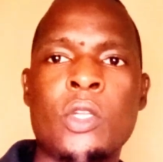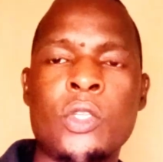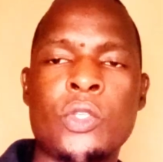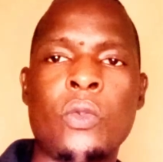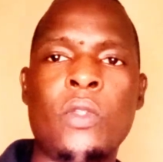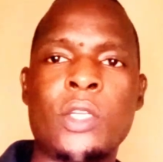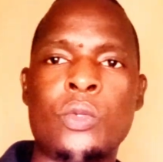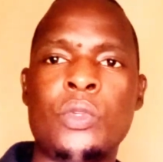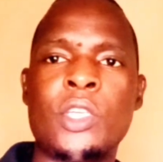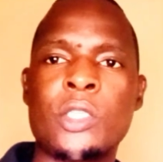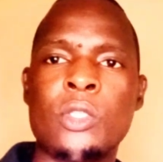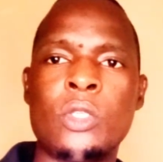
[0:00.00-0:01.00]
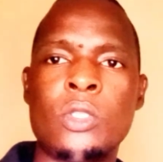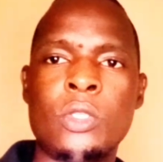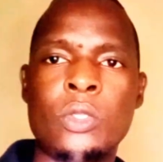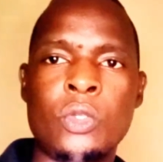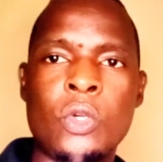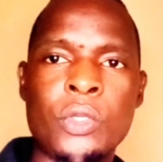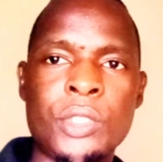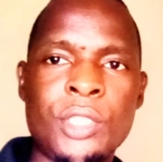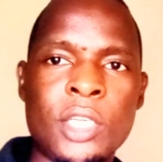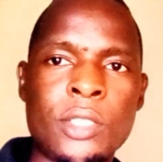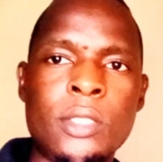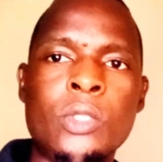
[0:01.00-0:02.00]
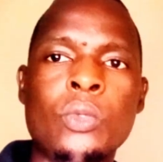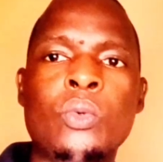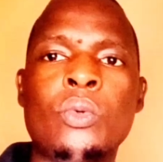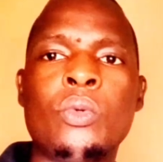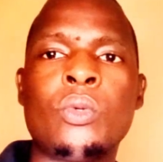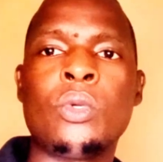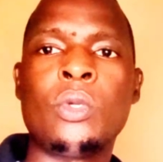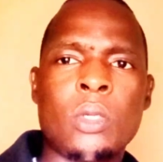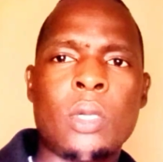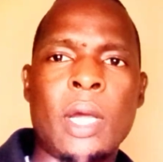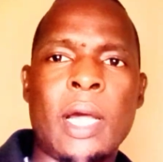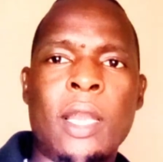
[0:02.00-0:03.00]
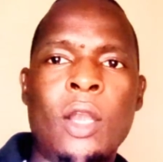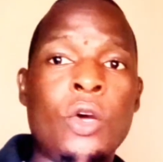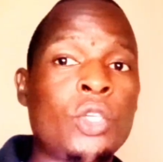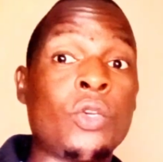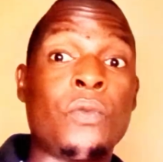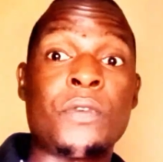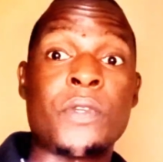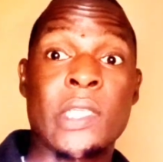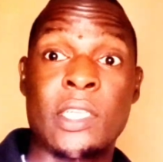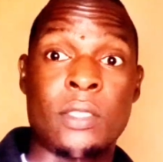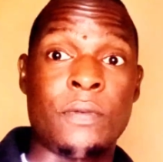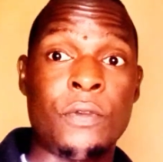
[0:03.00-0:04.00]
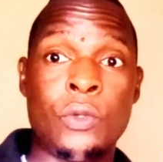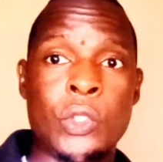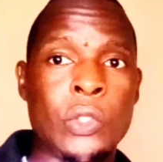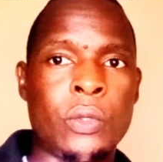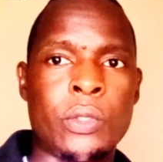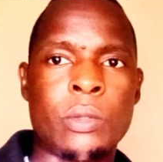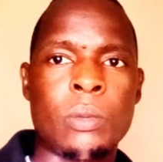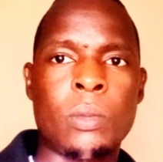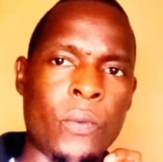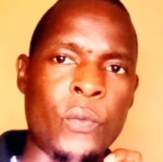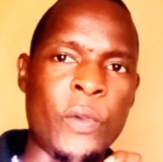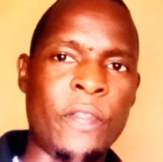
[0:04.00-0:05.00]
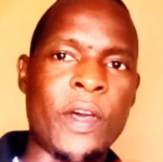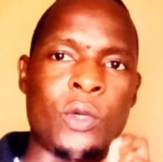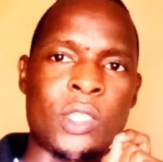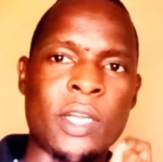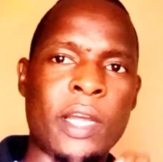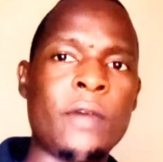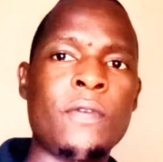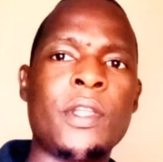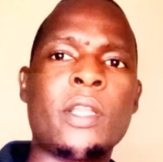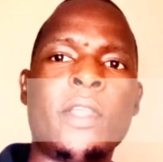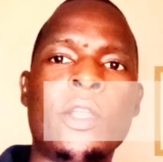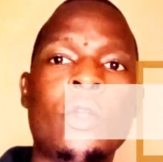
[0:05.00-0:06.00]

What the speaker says: so that we don't just do a lot of transfusion without having the